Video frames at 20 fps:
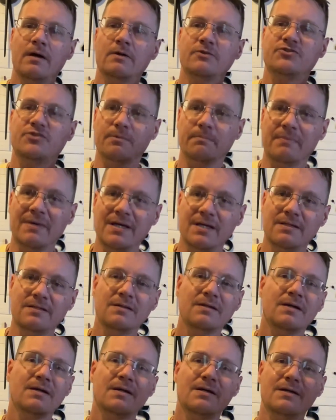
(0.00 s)
To
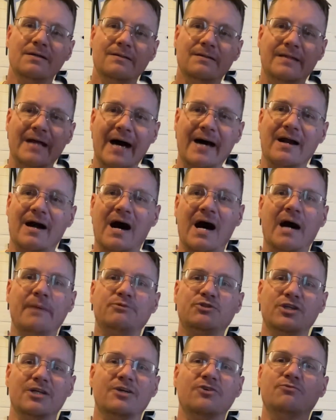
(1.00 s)
me, that
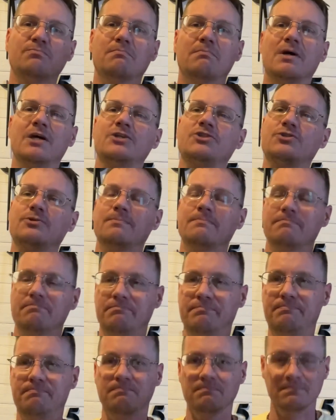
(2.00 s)
option is much
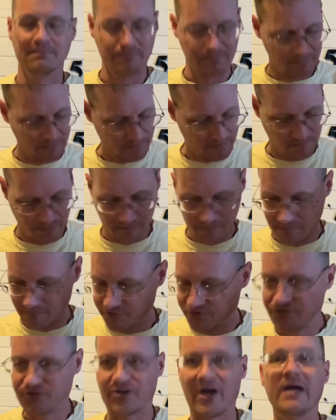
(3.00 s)

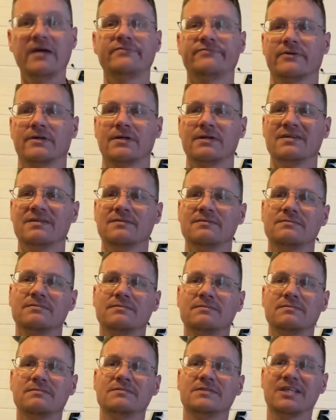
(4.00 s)
safer
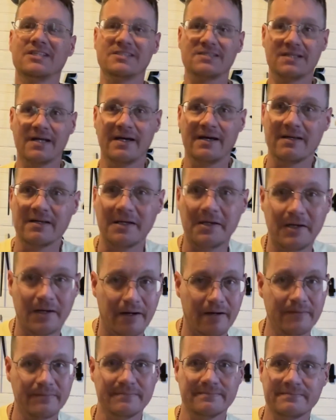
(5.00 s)
than staying here.